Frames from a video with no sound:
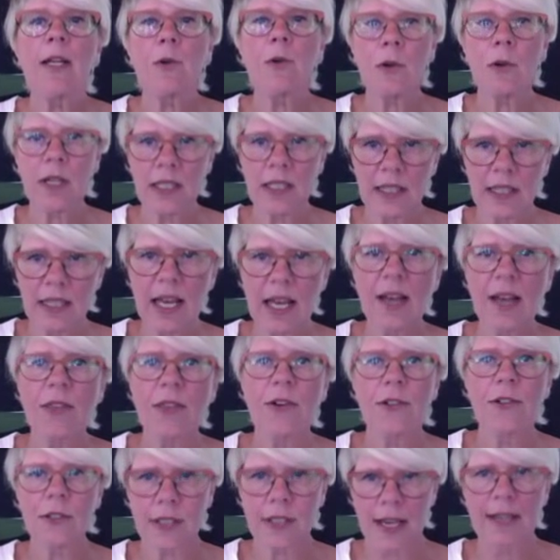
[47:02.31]
or
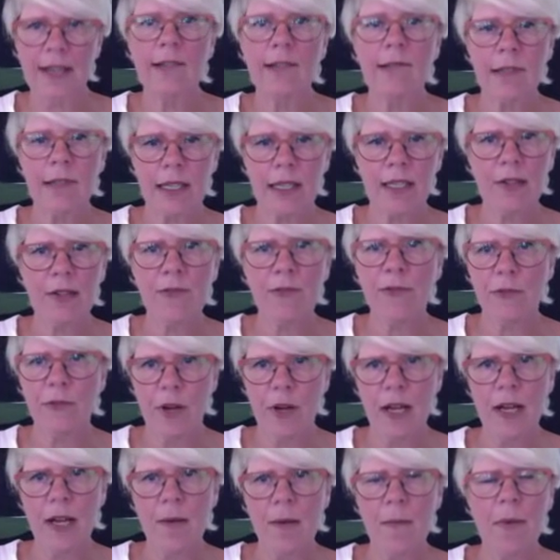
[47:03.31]
another decorative
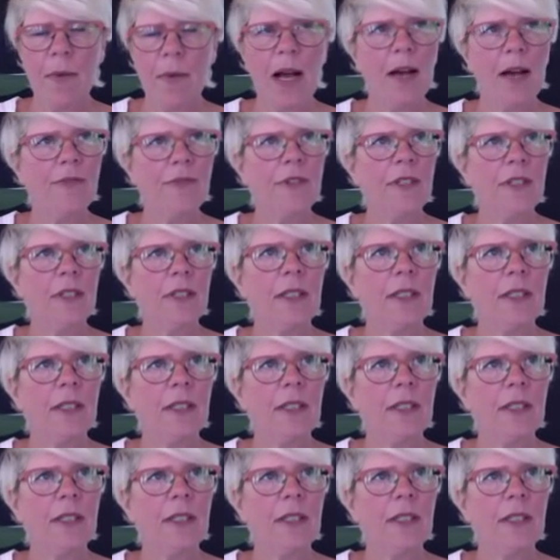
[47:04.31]
oven.